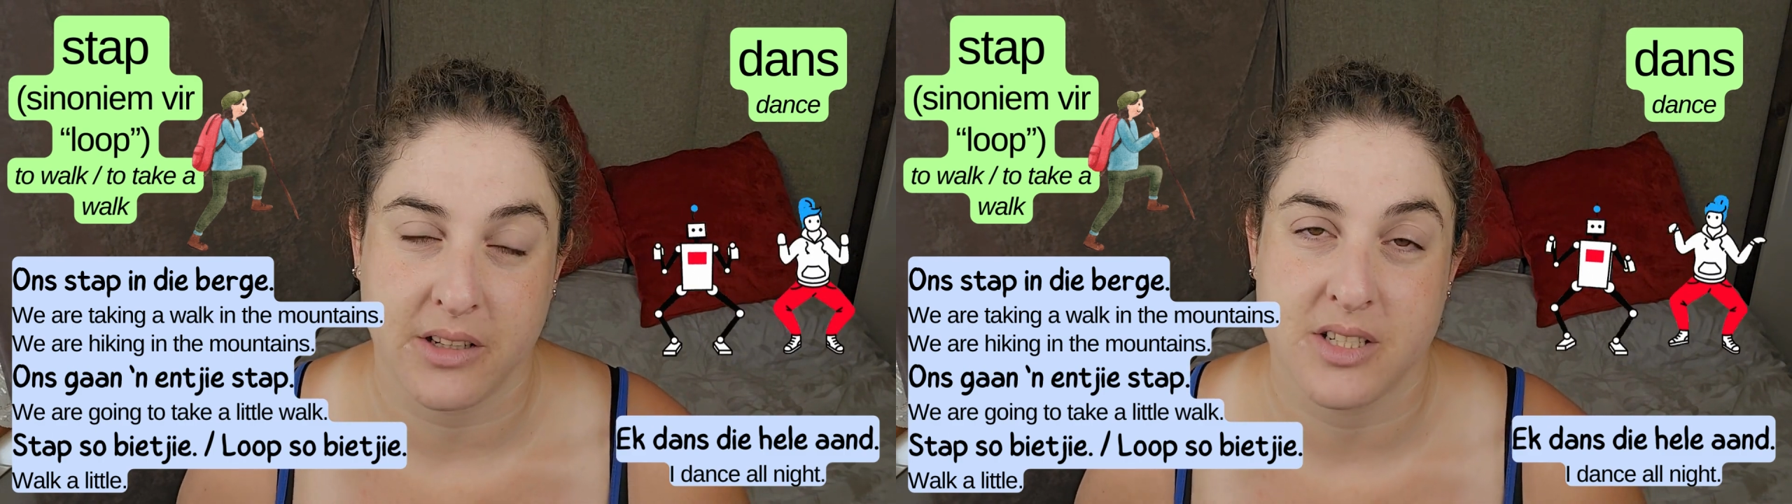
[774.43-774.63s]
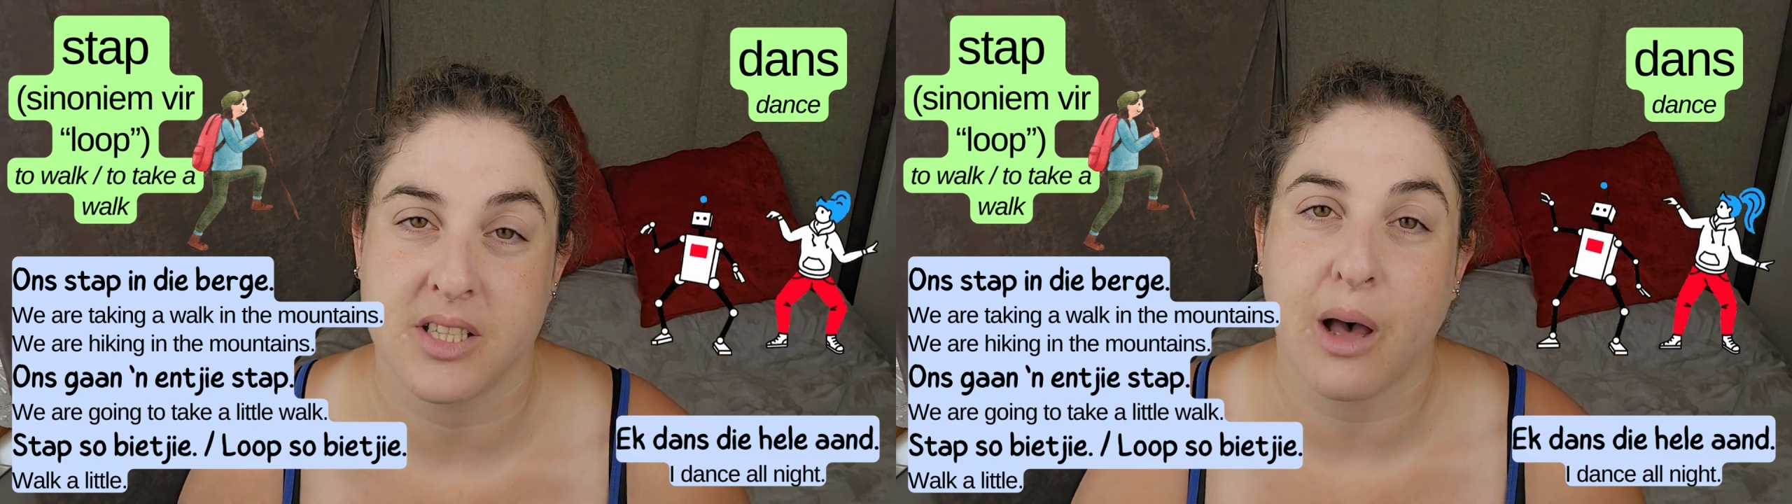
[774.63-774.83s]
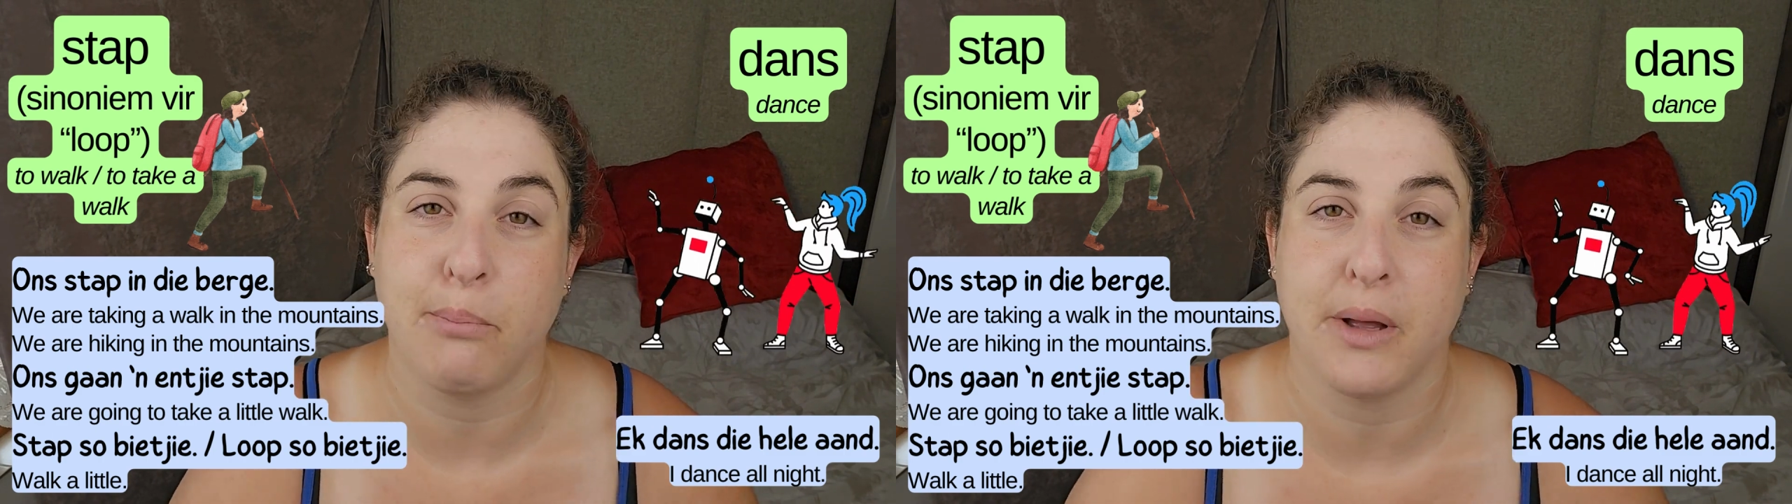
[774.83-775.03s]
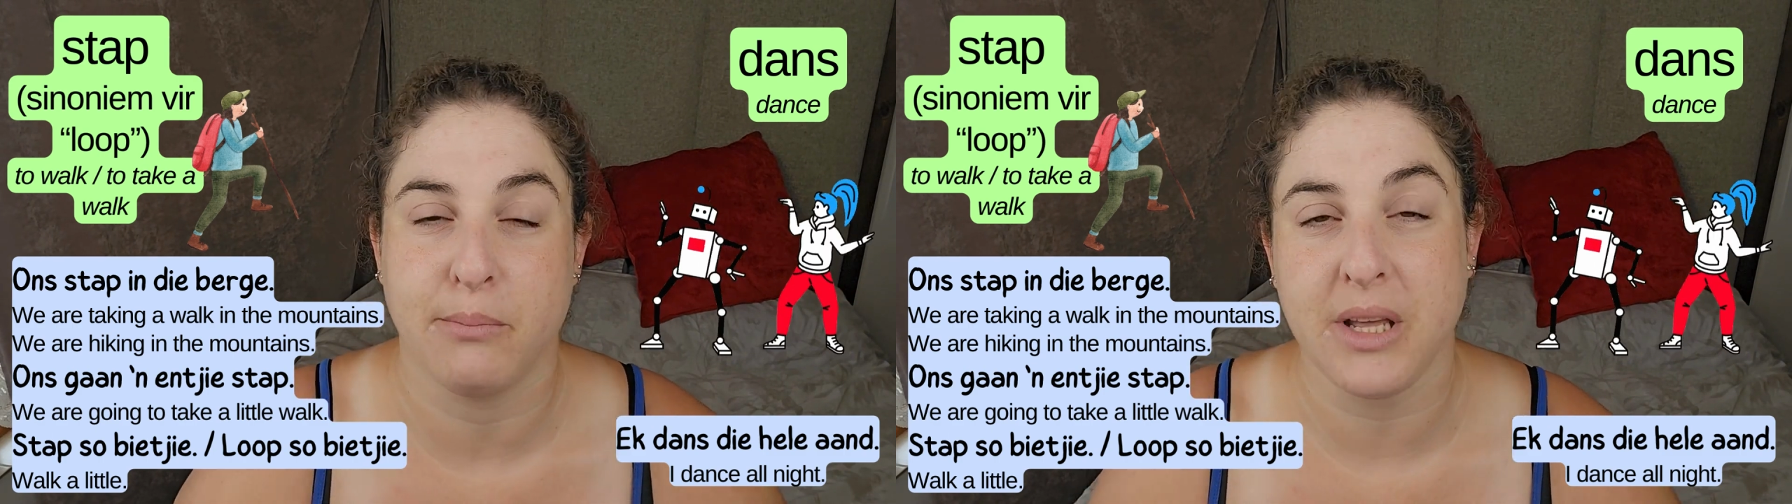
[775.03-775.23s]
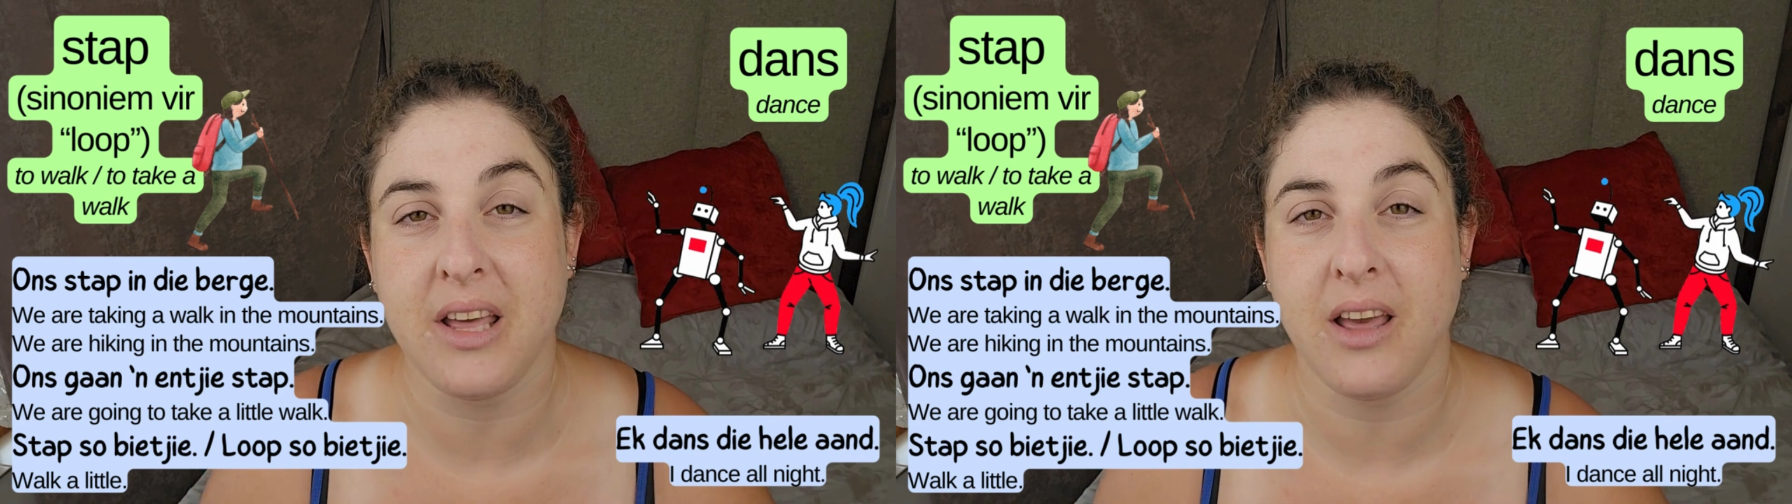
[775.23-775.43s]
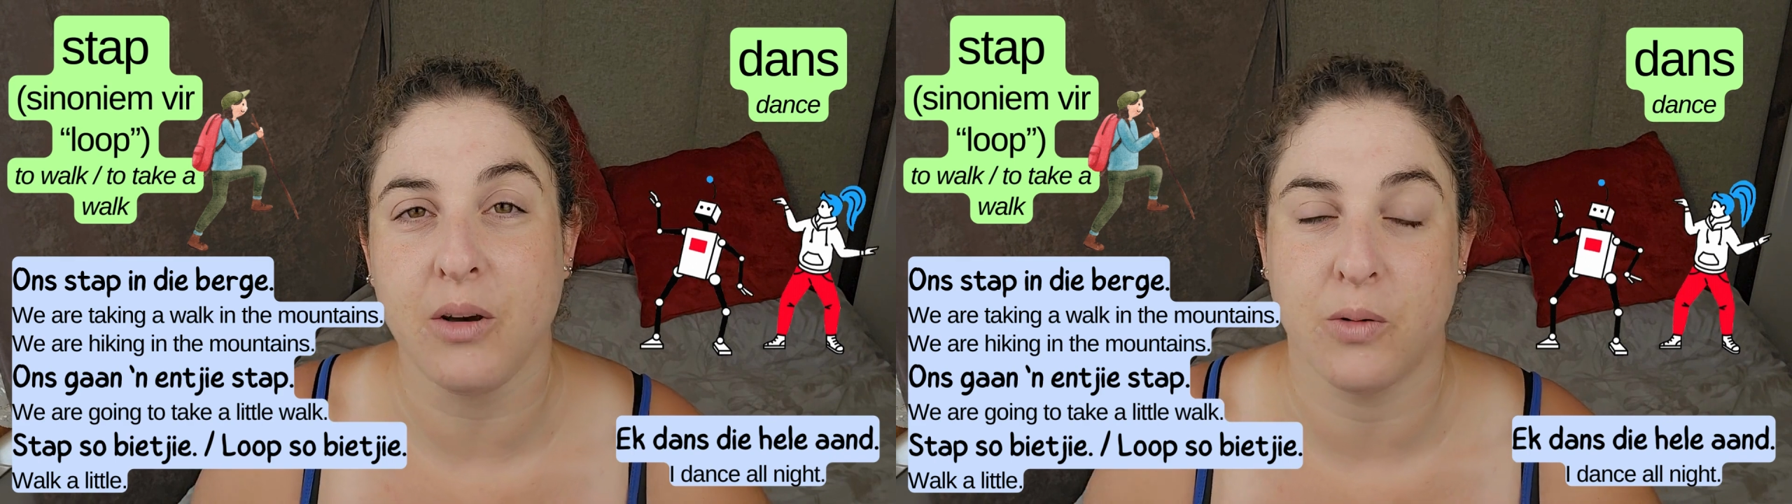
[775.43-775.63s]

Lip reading: Stap 'n bietjie